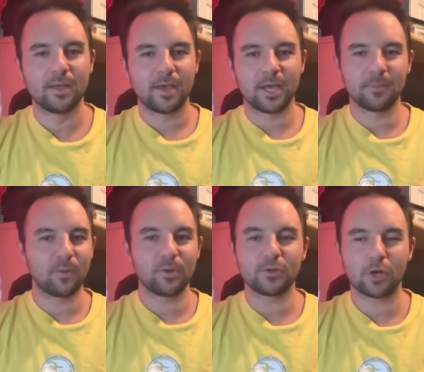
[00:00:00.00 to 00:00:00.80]
And I'm like,
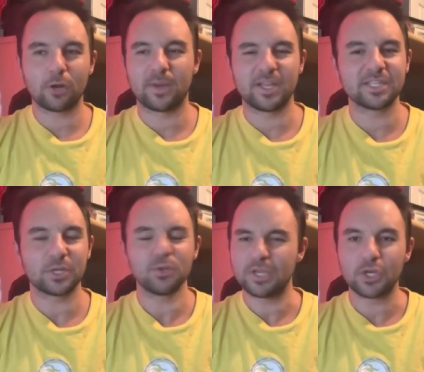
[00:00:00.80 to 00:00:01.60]
what are you talking about? He's like,
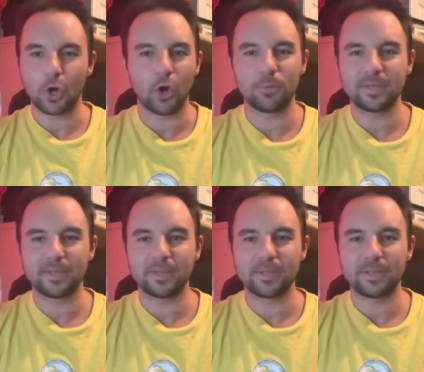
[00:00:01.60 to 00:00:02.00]
dude, he called